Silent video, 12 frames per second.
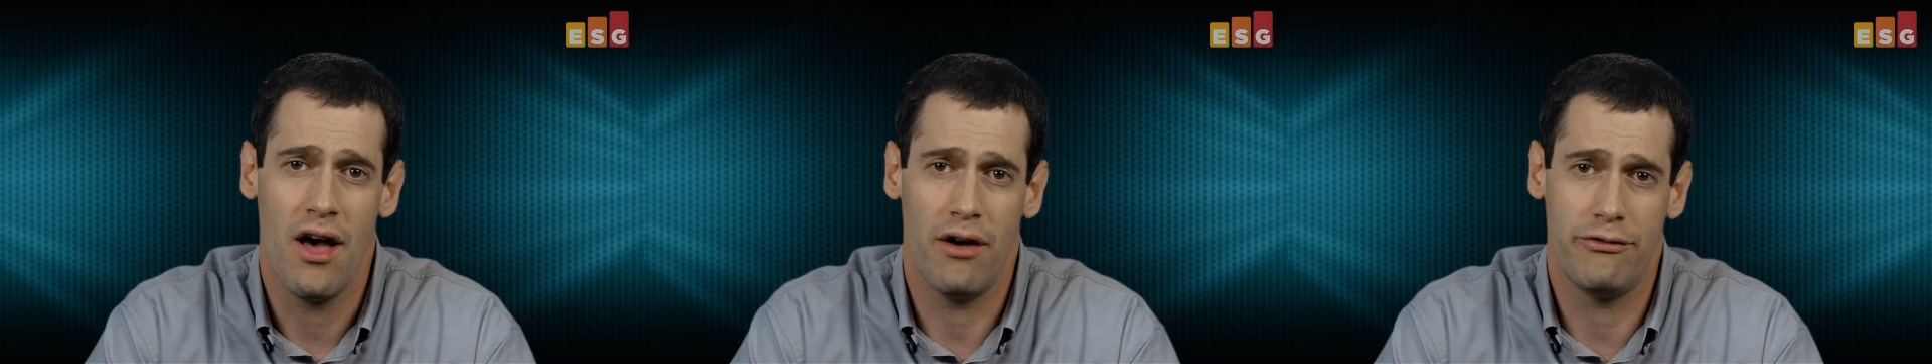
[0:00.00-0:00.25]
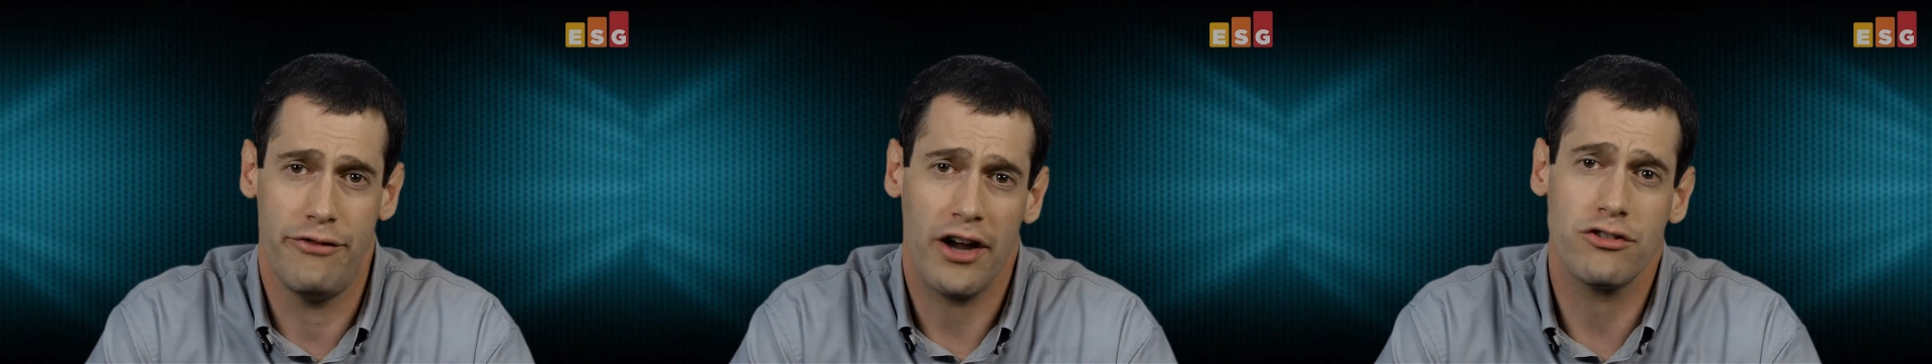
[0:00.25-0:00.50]

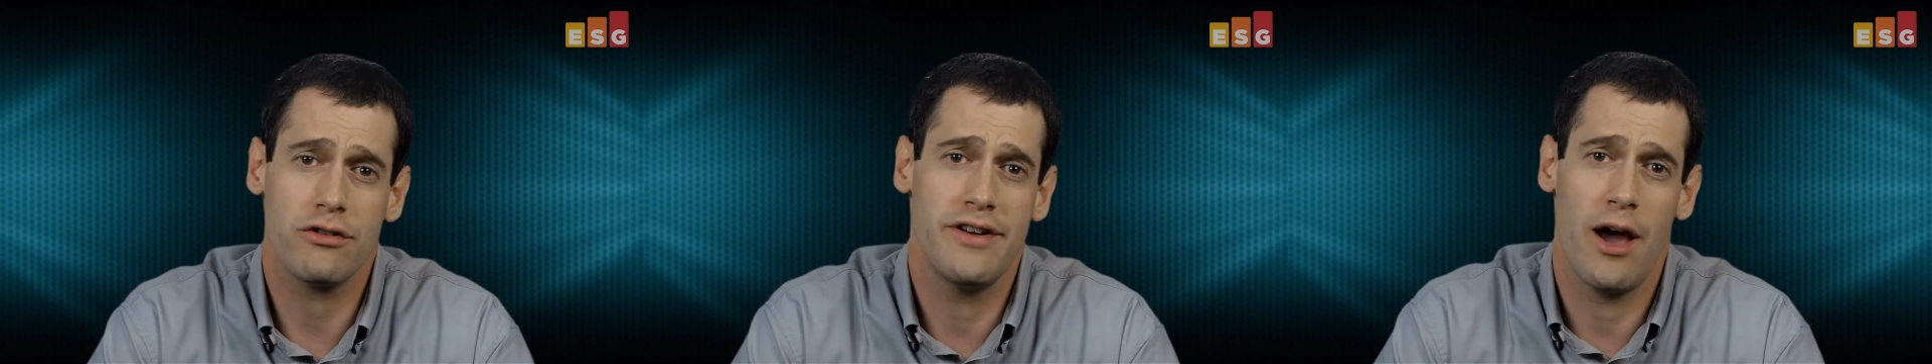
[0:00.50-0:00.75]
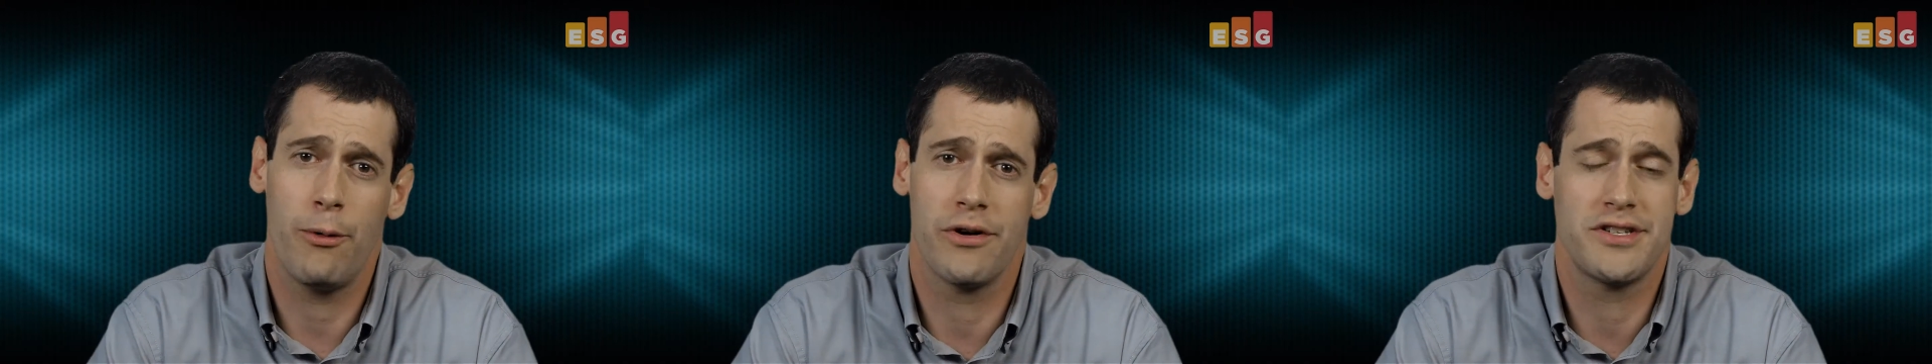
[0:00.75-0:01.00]
of Vectra
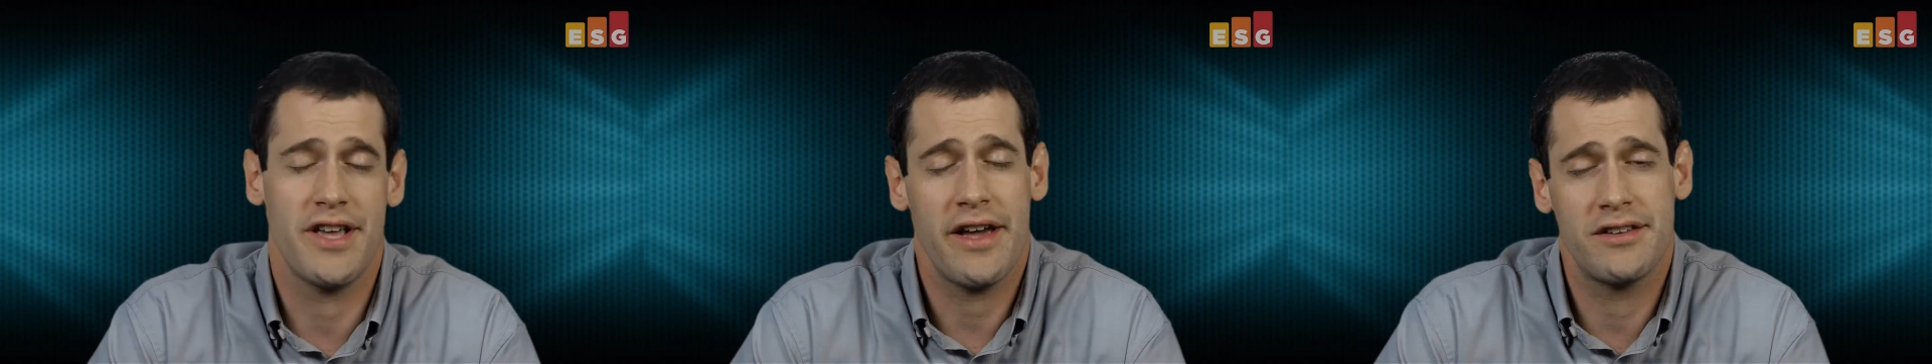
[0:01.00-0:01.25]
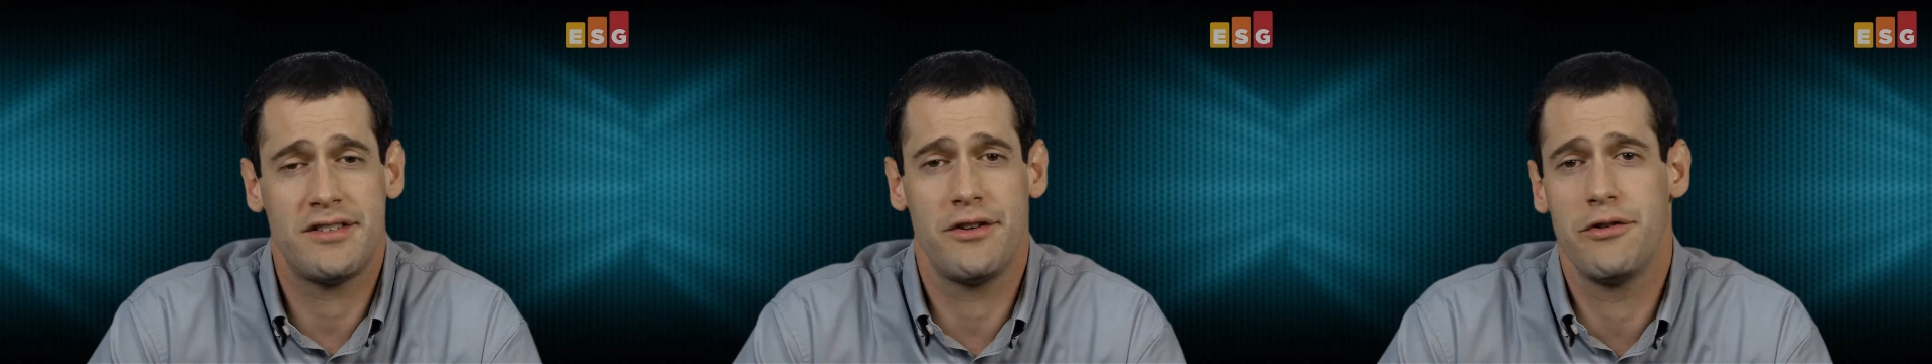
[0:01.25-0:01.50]
Network's
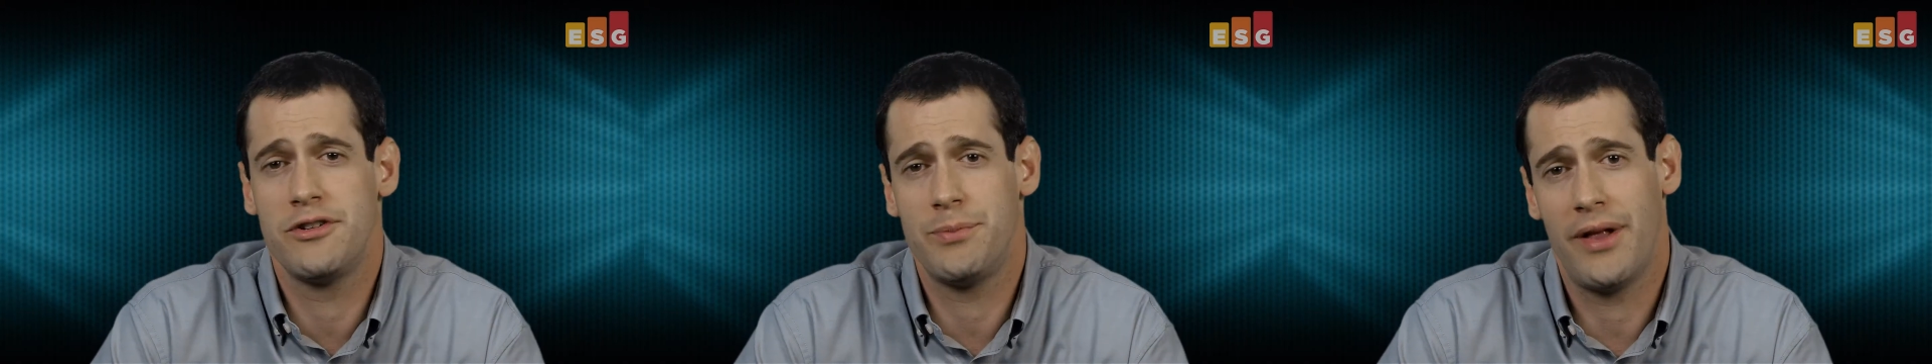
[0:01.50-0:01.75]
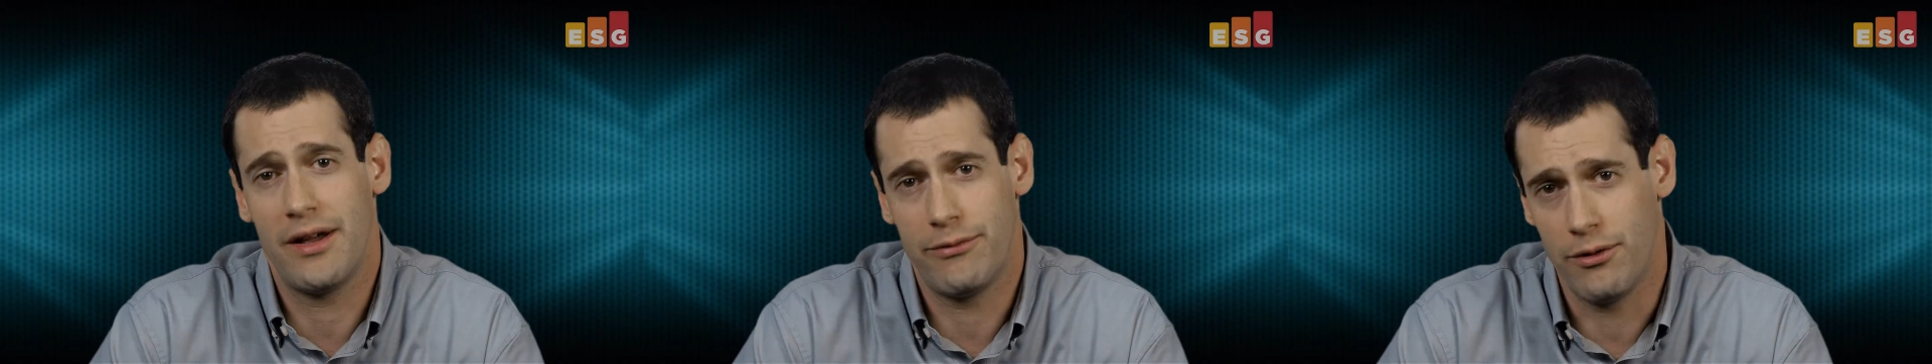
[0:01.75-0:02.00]
X-Series
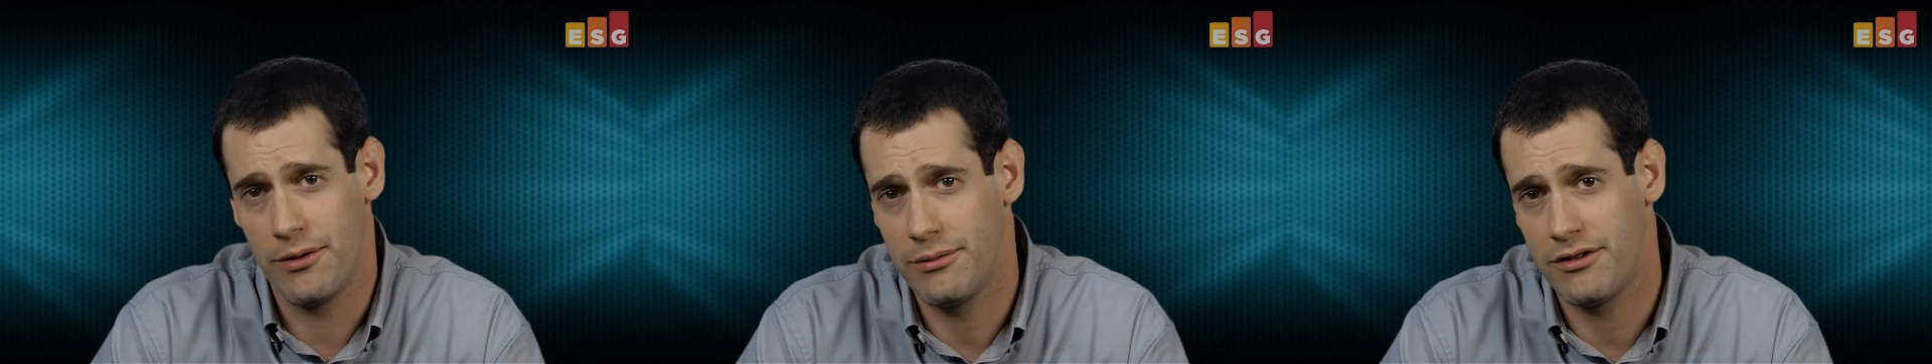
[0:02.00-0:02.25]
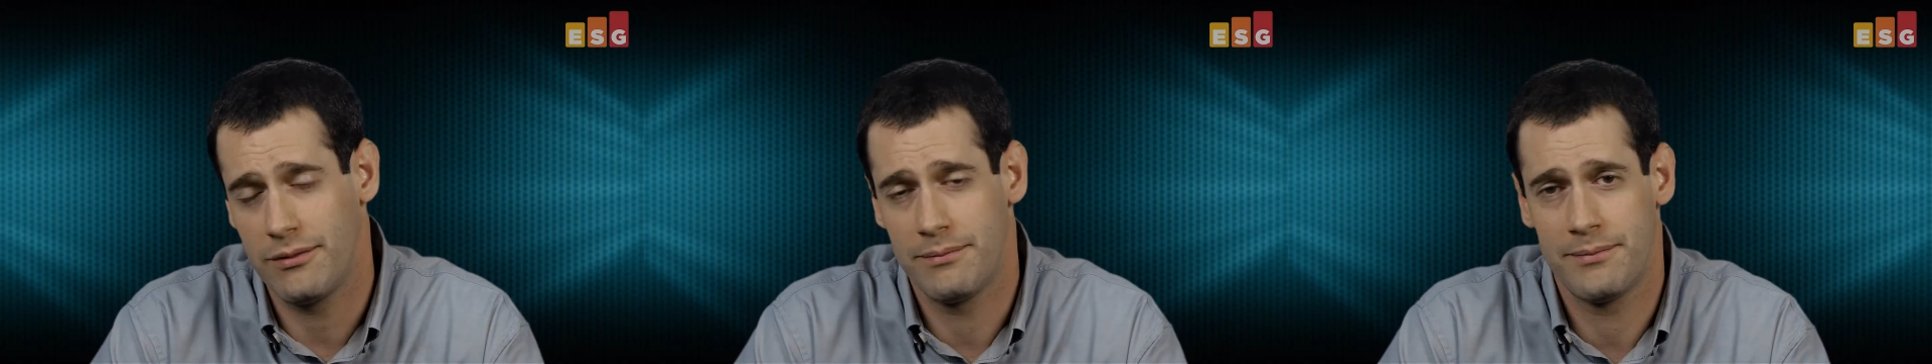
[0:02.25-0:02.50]

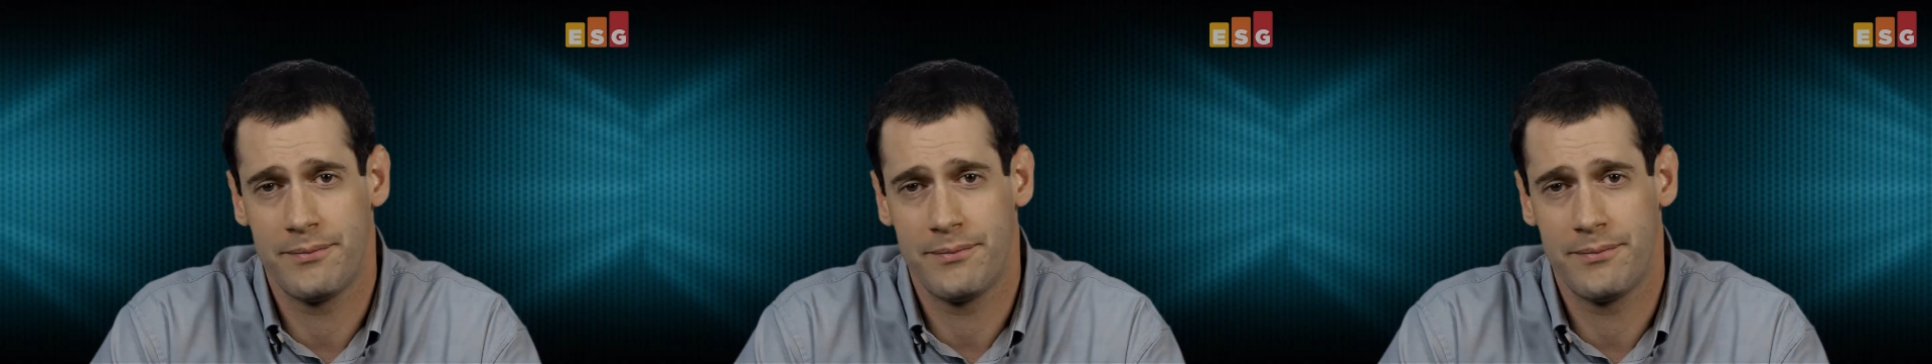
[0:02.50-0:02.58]
platforms.